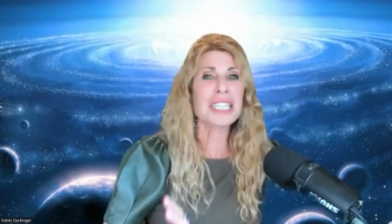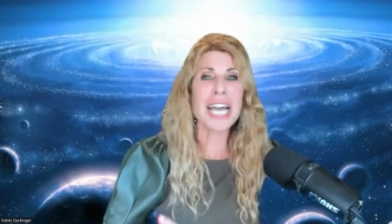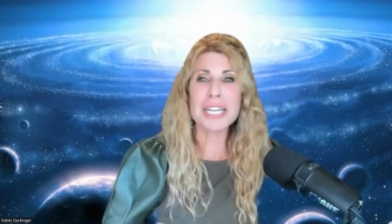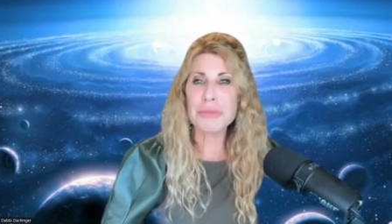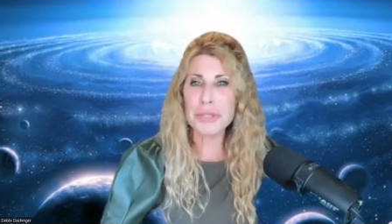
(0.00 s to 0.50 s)

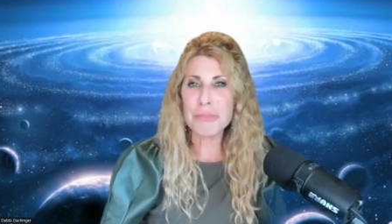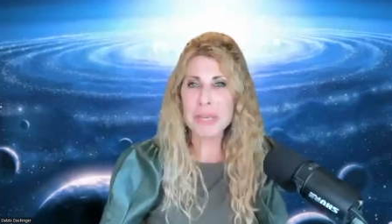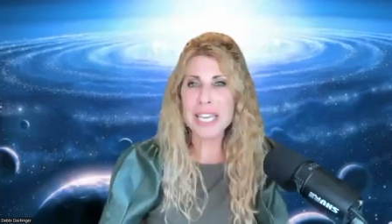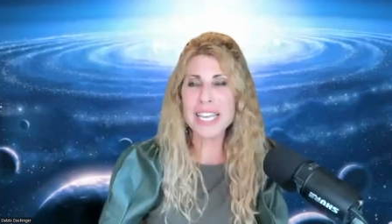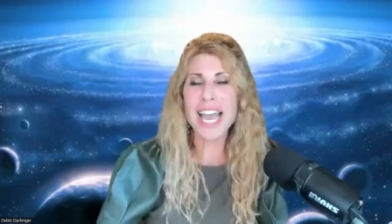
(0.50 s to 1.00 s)
light with
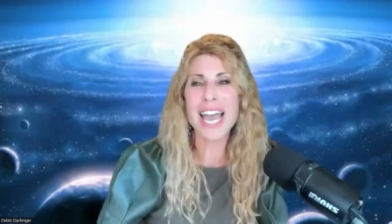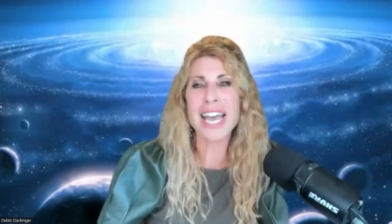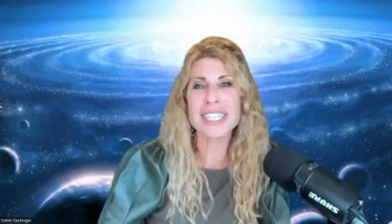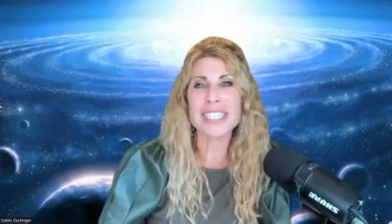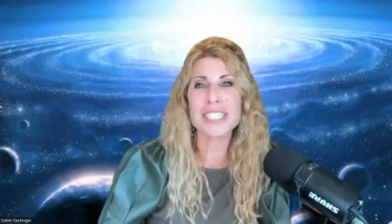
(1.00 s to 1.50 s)
me
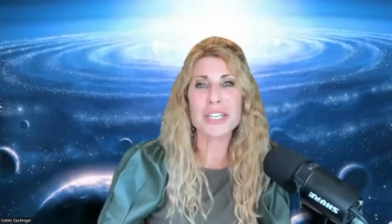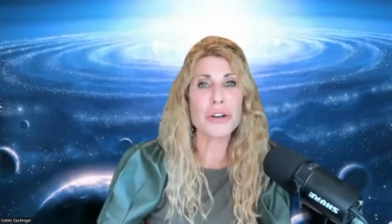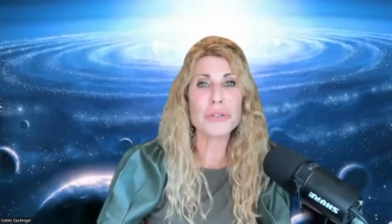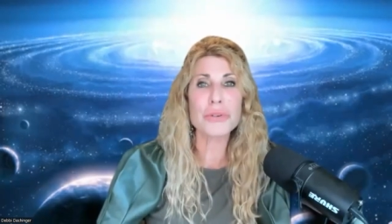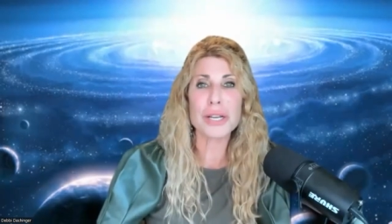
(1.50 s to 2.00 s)
and
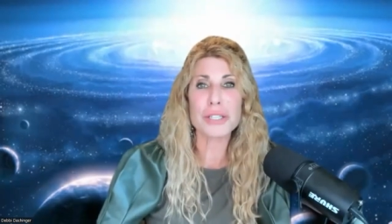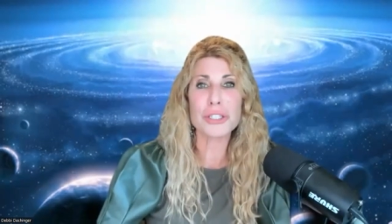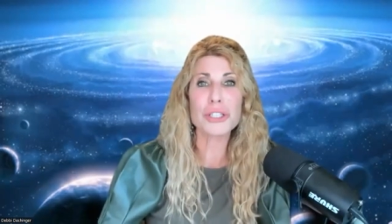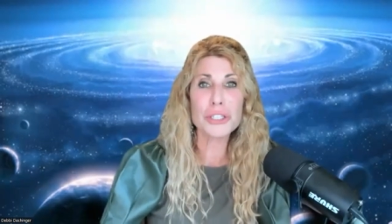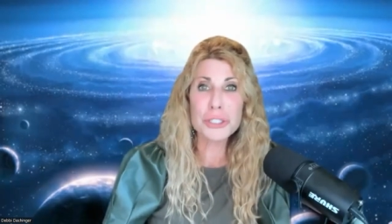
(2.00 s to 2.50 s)
go
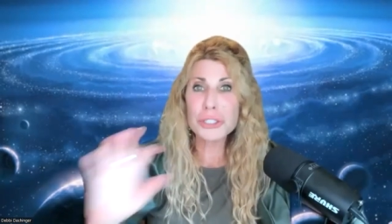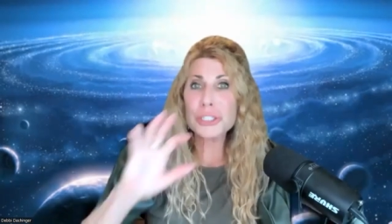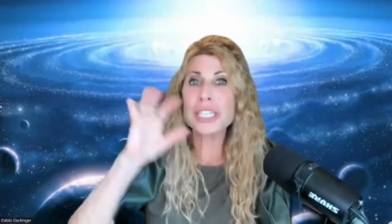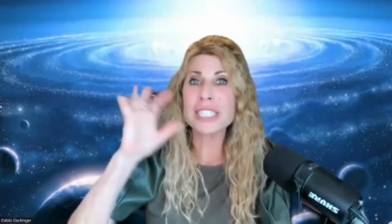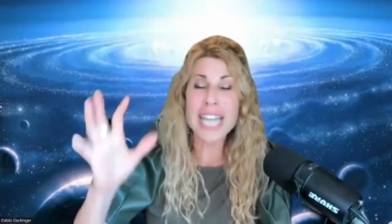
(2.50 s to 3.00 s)

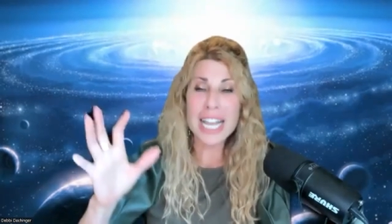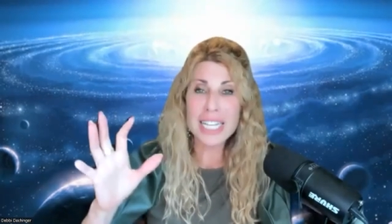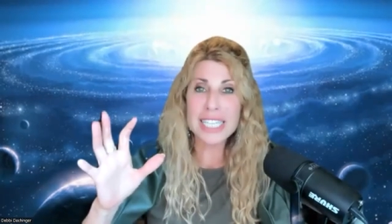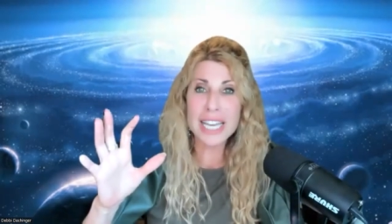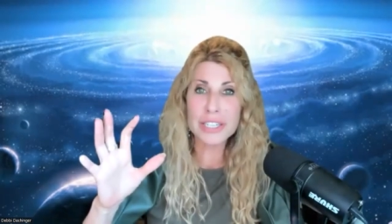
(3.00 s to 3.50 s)
learn
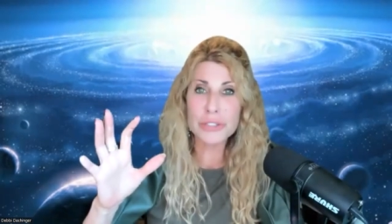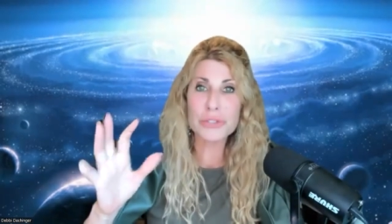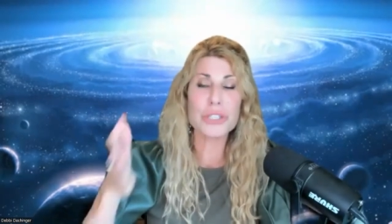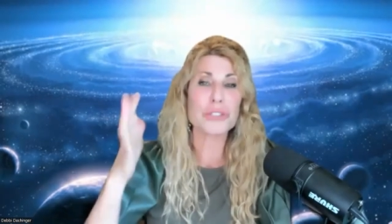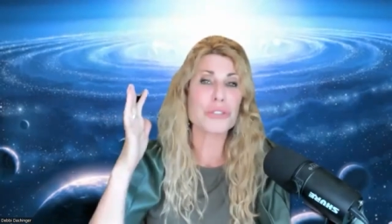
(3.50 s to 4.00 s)
exactly how to
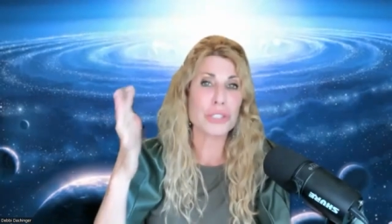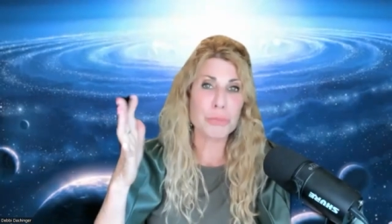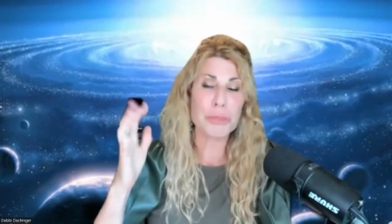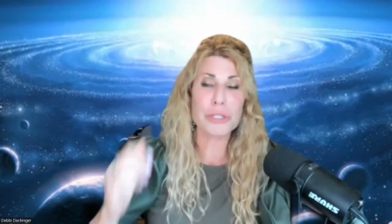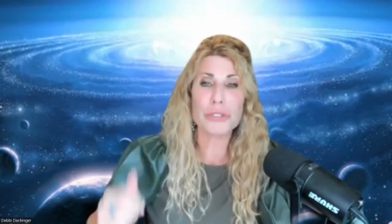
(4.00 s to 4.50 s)
do this, you're a
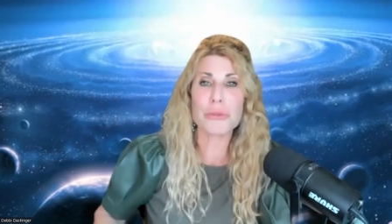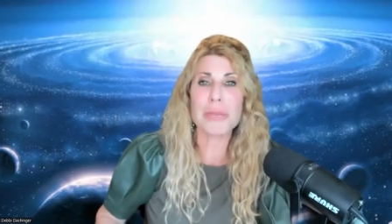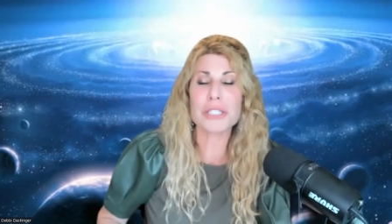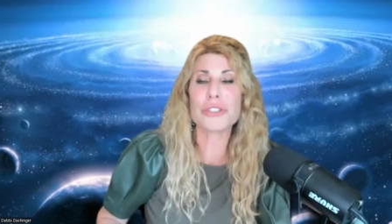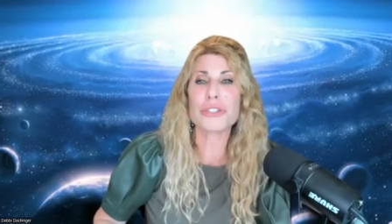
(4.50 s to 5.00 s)
spiritual
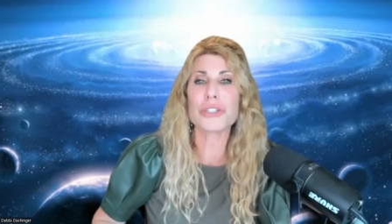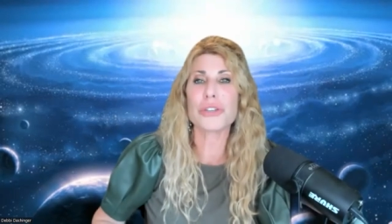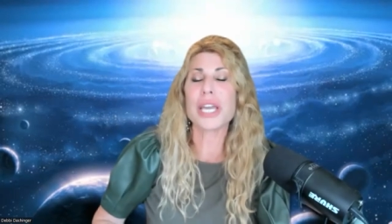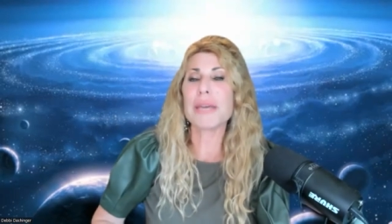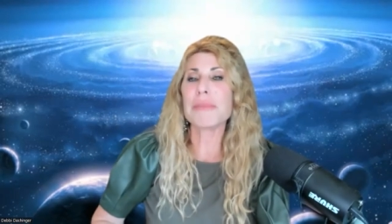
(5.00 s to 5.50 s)
messenger,
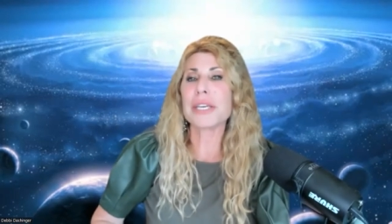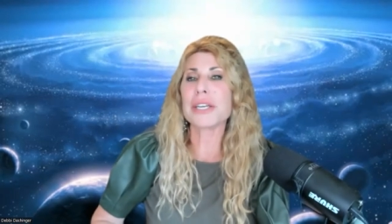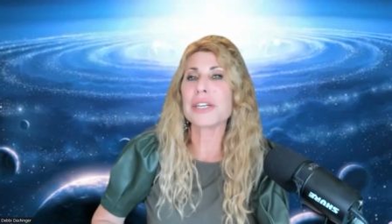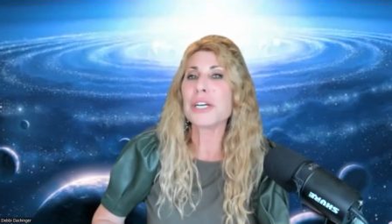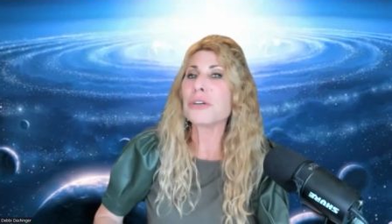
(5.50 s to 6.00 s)
you came
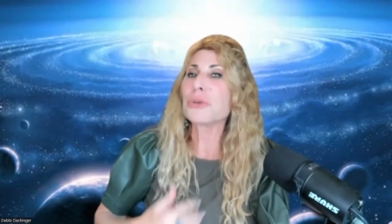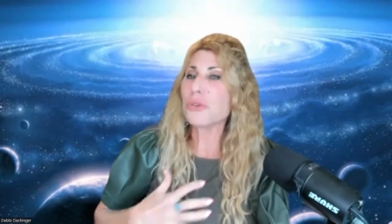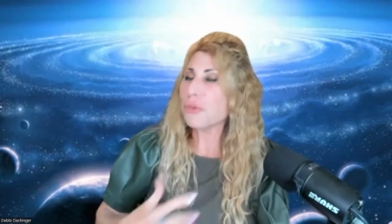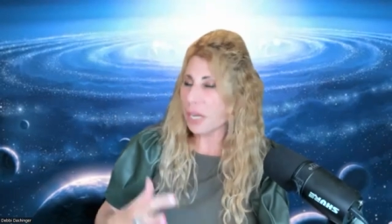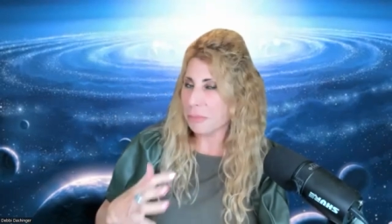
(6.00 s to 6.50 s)
here
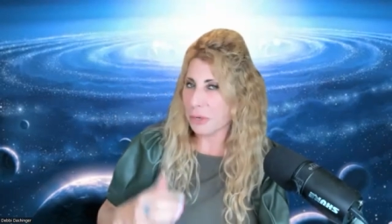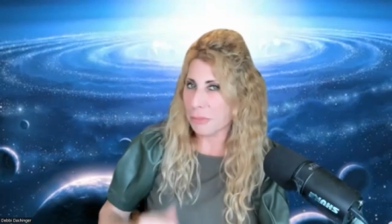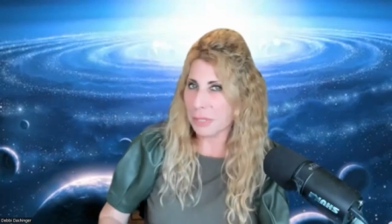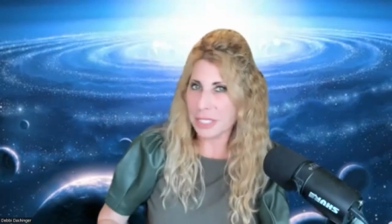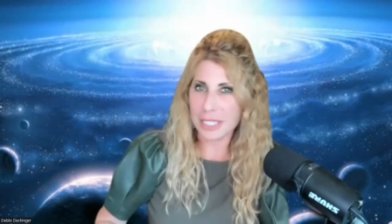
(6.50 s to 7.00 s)
with great
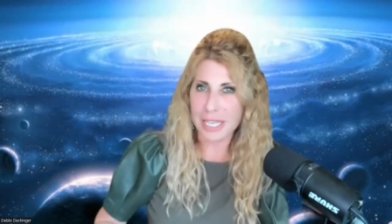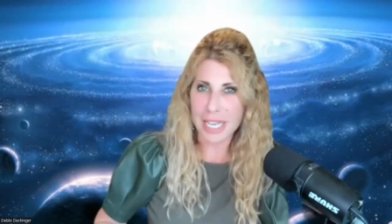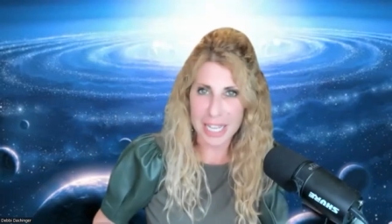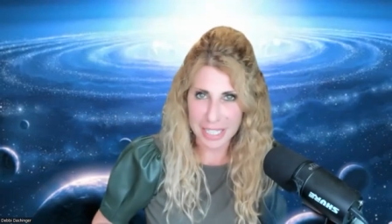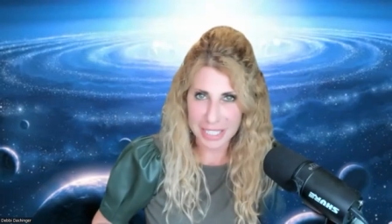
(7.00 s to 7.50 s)
purpose
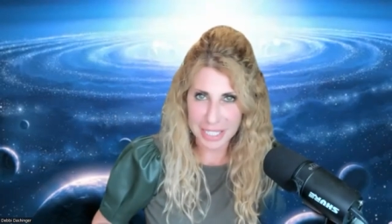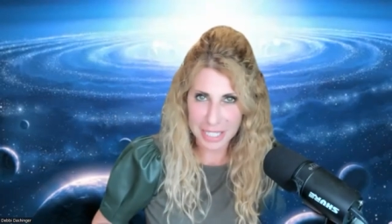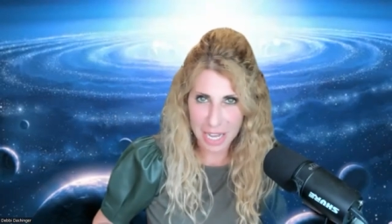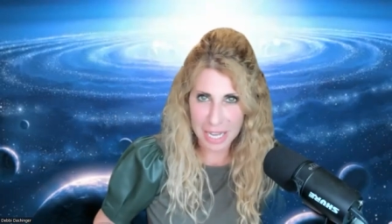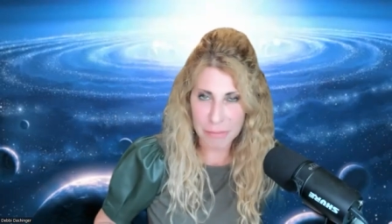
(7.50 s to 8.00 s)
at this
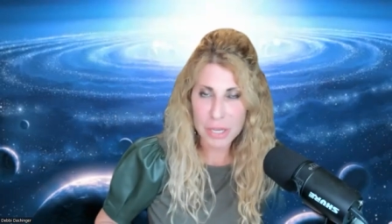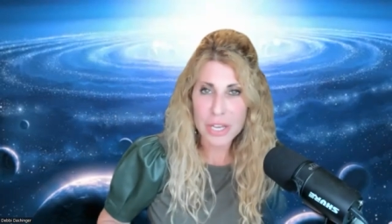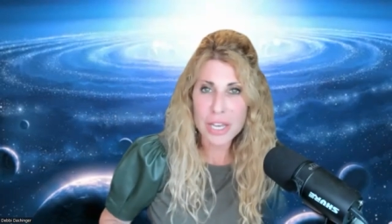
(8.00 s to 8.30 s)
time.